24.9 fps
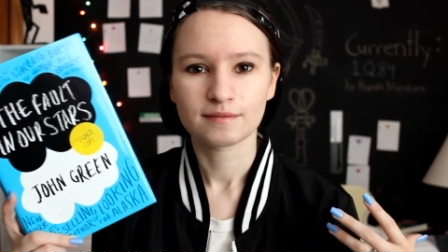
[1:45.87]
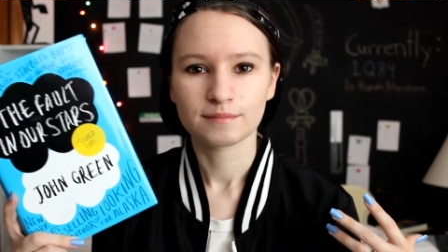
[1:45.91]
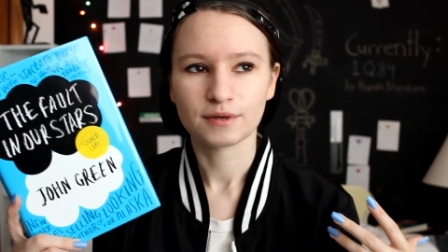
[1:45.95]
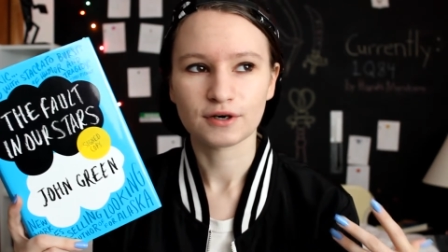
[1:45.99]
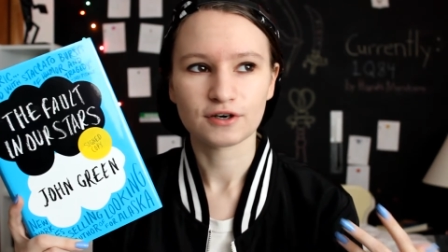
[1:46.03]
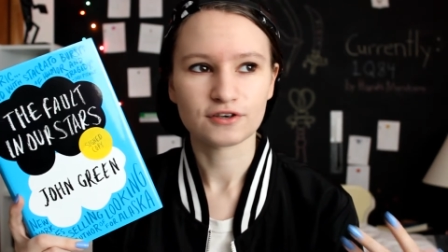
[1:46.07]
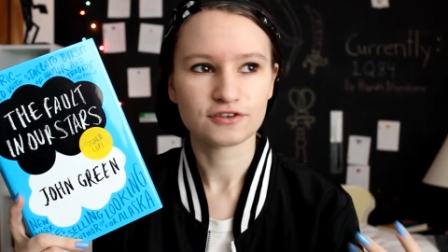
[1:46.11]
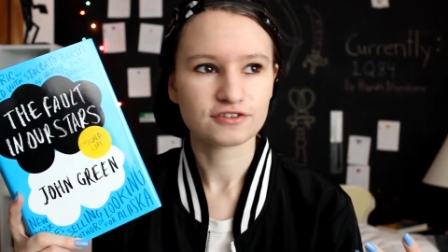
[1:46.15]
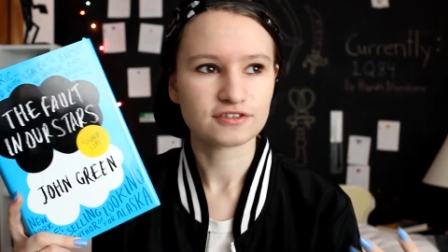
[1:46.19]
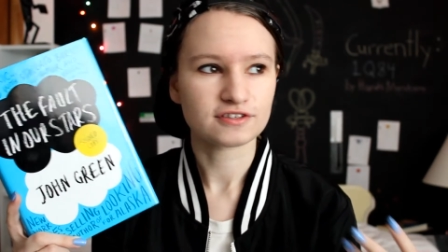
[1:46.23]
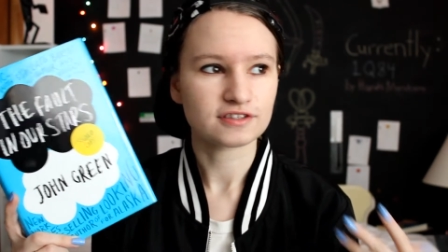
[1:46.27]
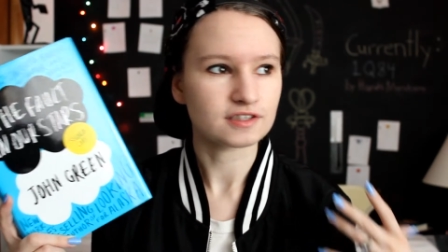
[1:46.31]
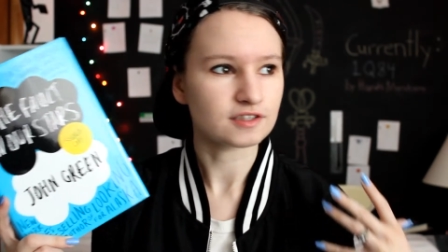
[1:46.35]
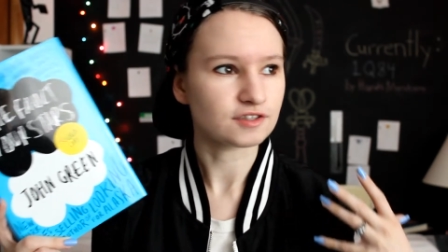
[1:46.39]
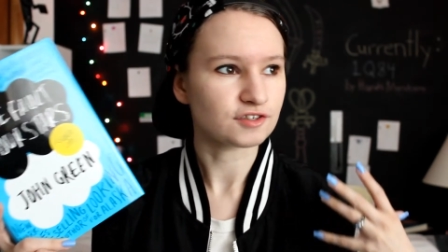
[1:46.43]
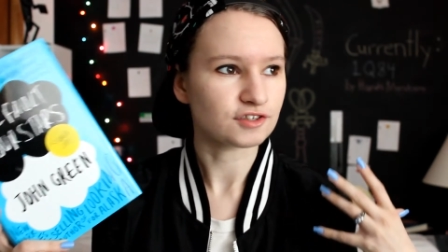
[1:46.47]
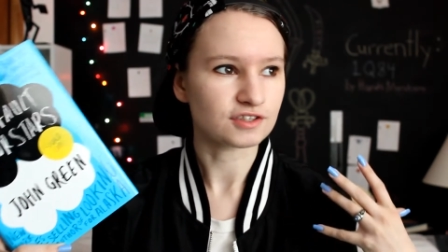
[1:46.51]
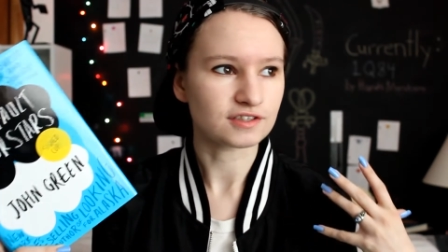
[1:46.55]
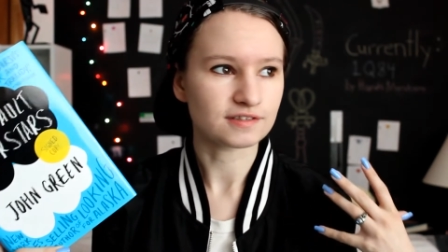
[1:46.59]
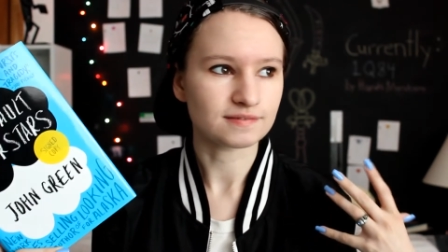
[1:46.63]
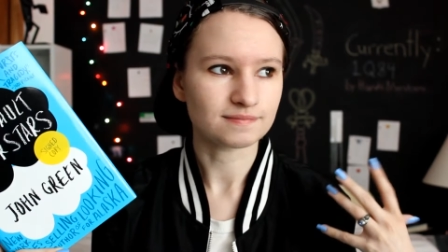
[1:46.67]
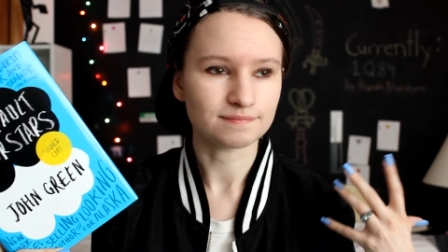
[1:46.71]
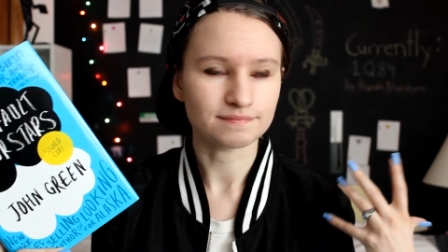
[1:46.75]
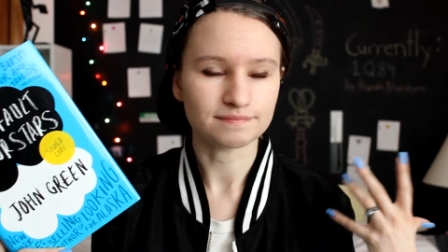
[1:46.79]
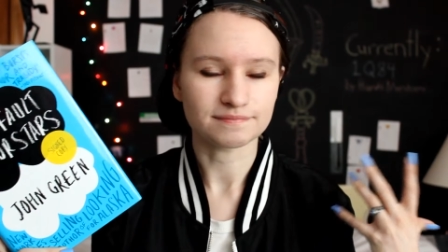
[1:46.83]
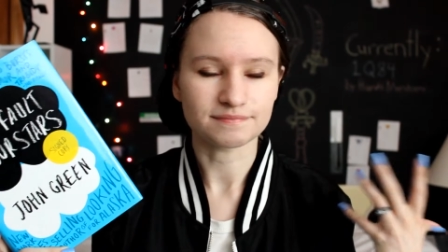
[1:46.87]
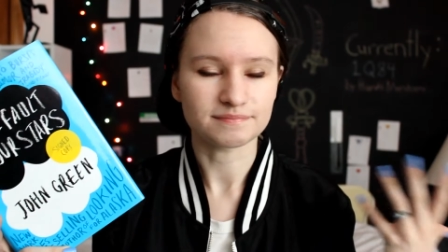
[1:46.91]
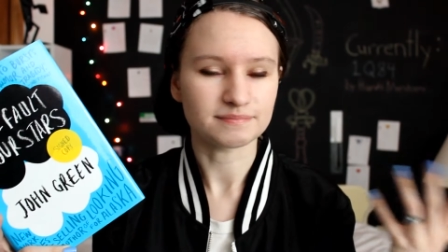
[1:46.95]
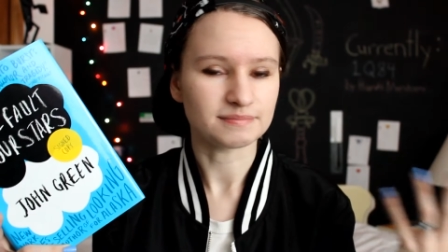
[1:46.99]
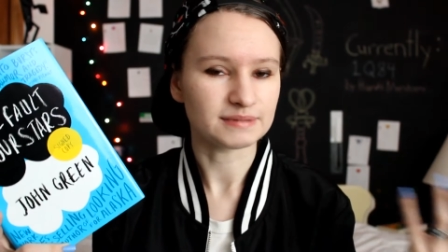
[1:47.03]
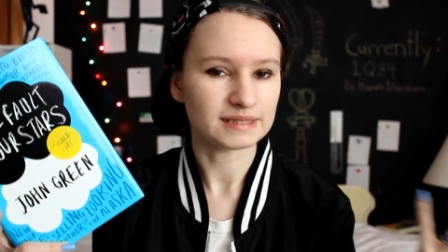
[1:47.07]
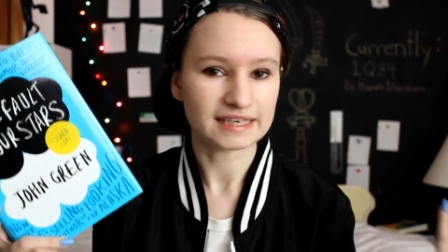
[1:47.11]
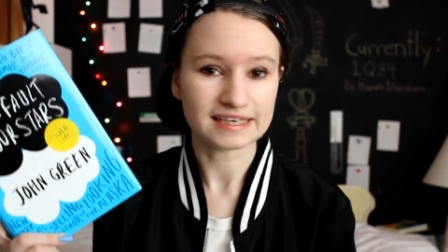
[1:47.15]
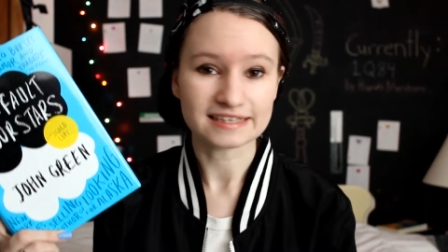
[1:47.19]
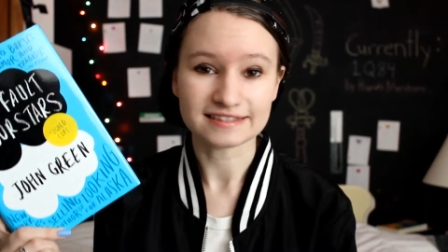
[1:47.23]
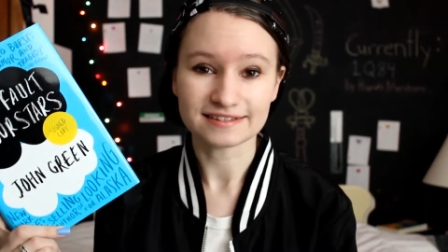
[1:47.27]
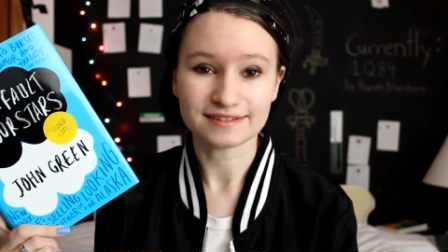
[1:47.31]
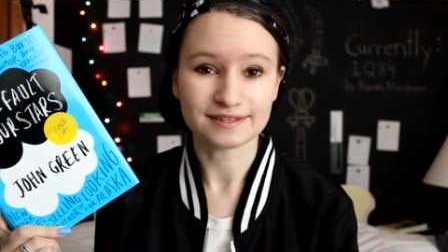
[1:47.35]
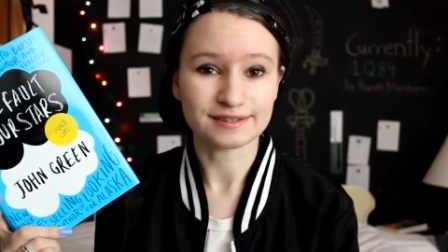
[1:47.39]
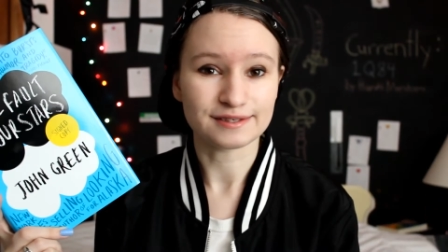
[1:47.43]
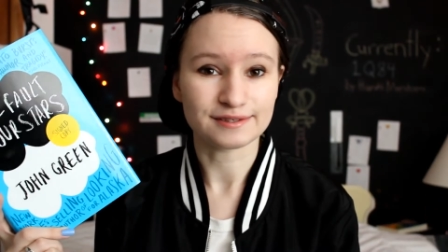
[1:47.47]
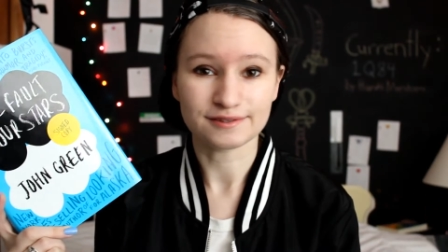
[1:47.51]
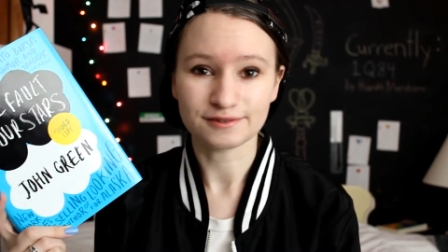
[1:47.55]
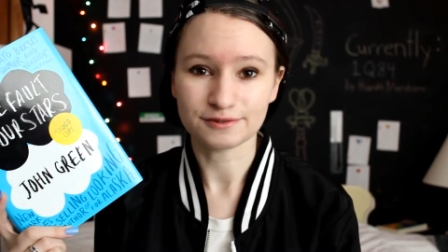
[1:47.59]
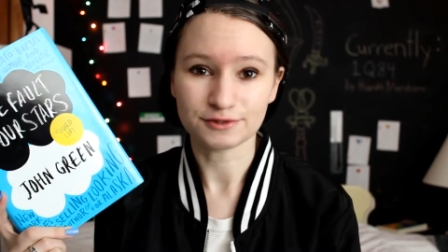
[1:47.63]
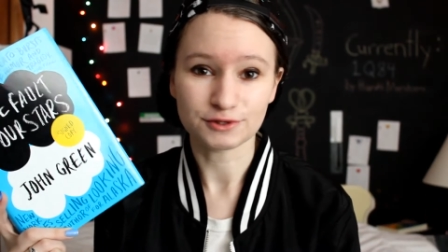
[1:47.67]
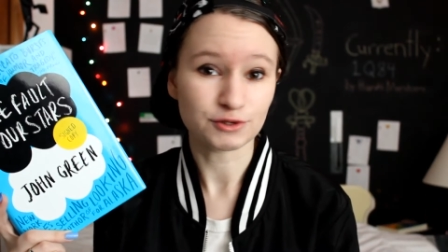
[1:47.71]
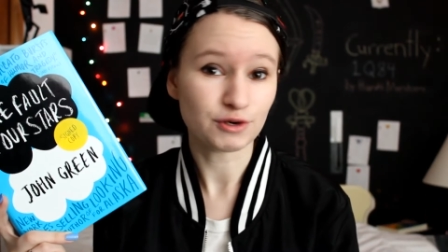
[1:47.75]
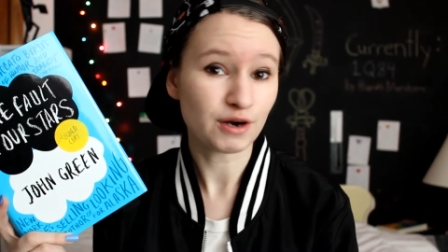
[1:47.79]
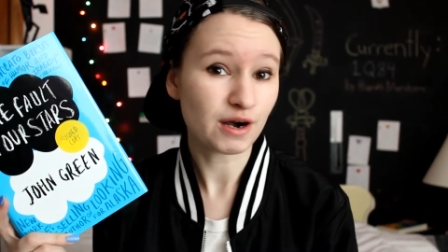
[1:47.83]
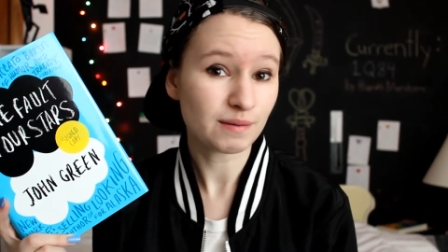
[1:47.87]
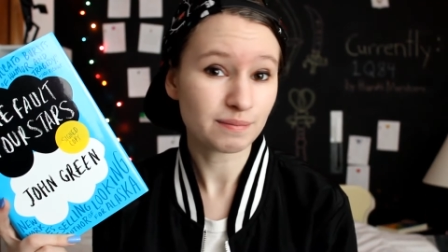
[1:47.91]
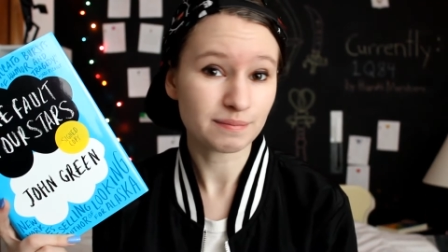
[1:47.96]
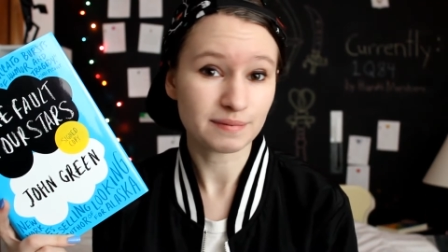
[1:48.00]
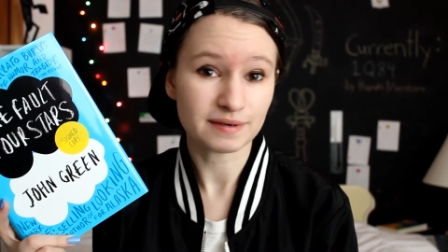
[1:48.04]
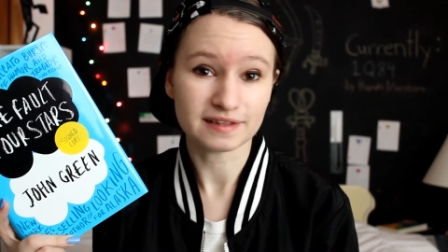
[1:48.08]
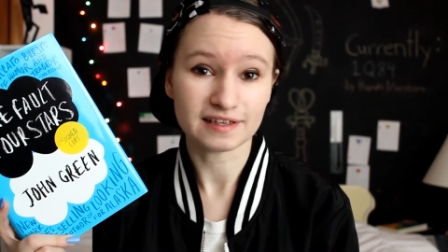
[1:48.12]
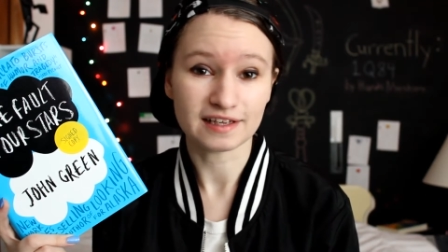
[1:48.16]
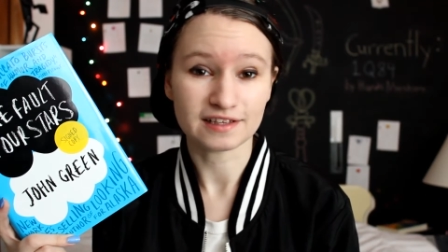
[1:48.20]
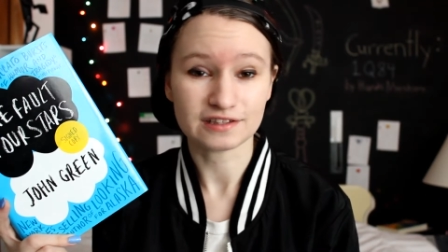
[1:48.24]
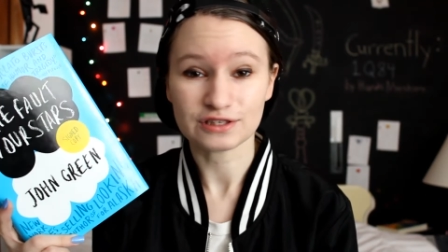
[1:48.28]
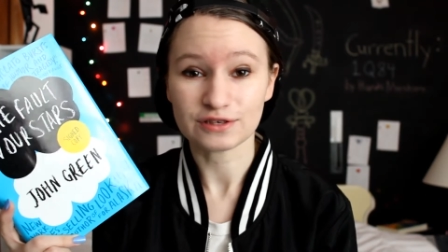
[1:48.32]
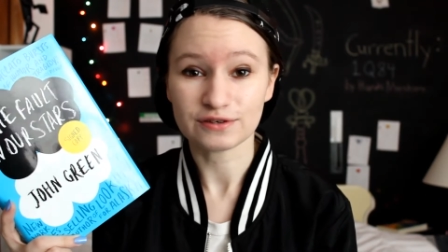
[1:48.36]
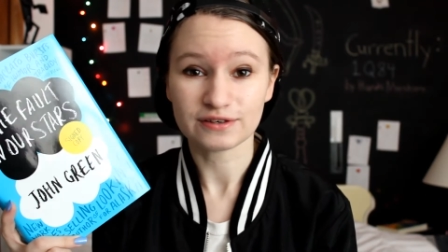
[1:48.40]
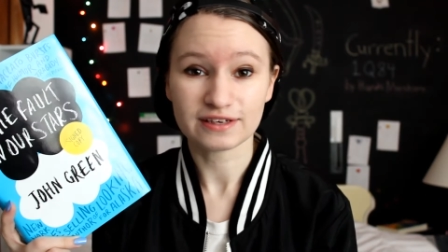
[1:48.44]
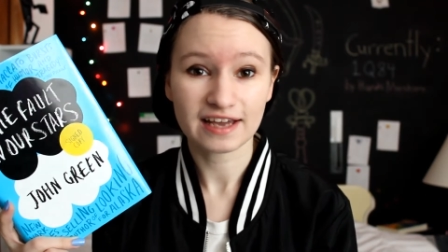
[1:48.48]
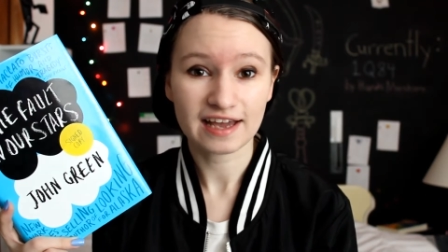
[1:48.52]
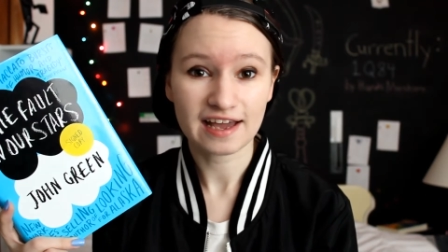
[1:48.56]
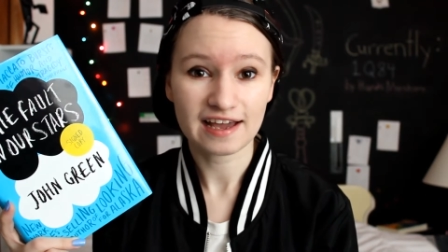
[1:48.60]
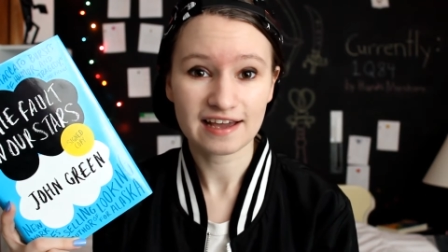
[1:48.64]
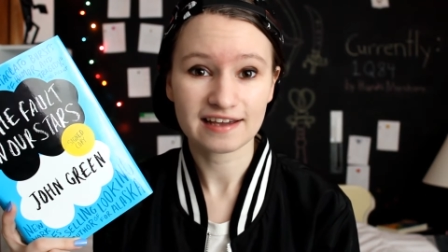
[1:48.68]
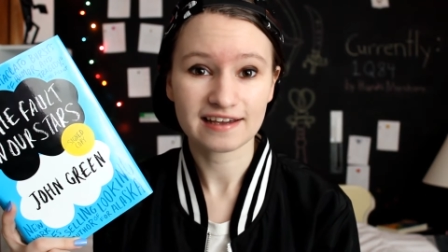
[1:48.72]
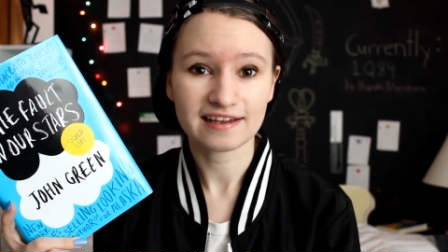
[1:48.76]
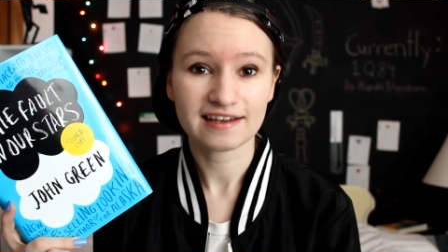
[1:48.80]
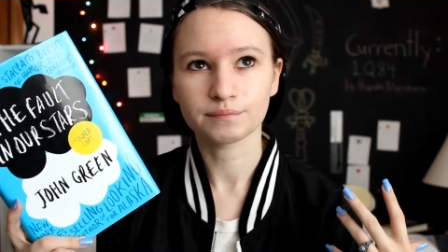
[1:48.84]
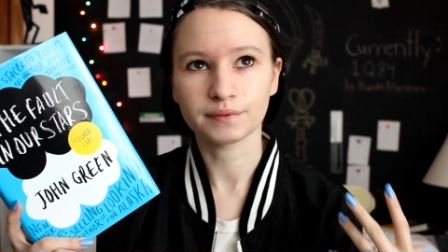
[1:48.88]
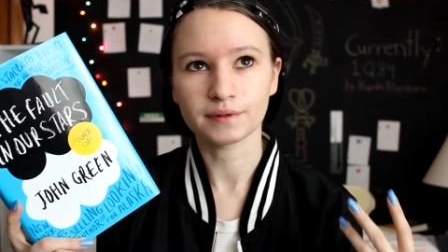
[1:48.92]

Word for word: partially just because I grew up and that's okay,